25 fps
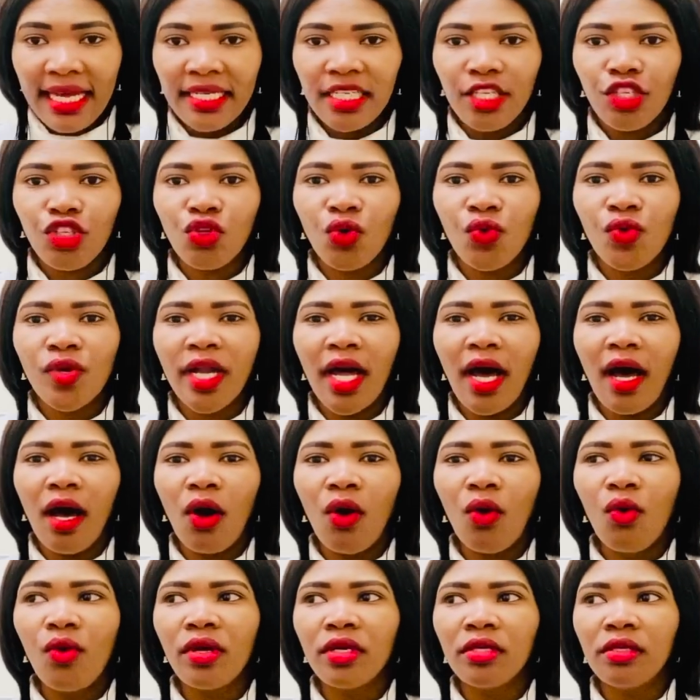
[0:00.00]
So
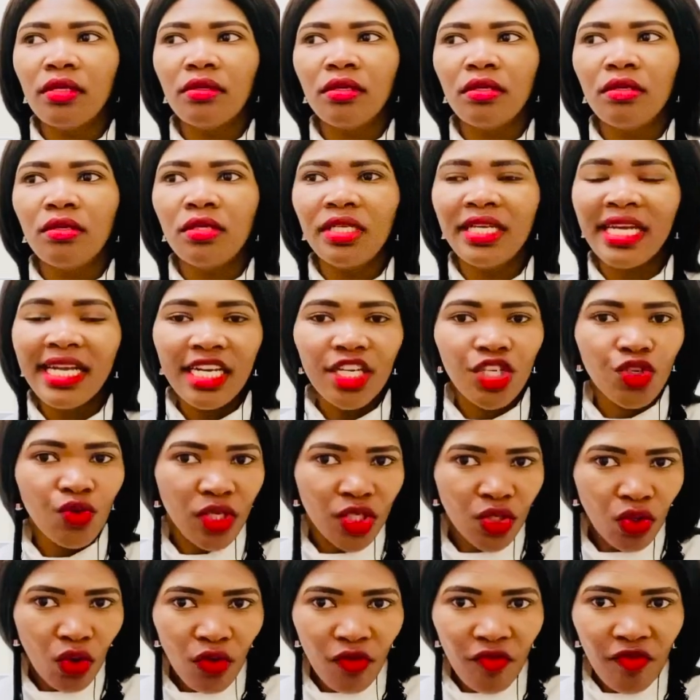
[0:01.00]
now English was
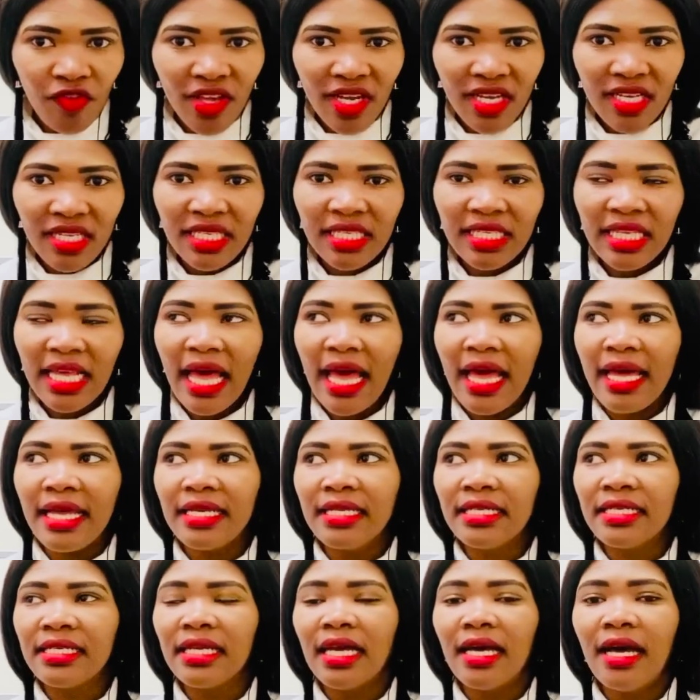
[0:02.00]
obvious,
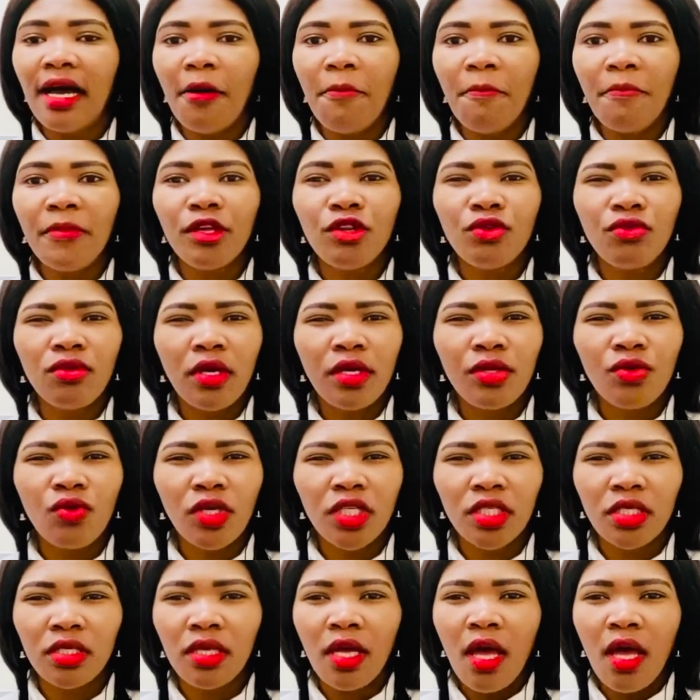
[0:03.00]
and it was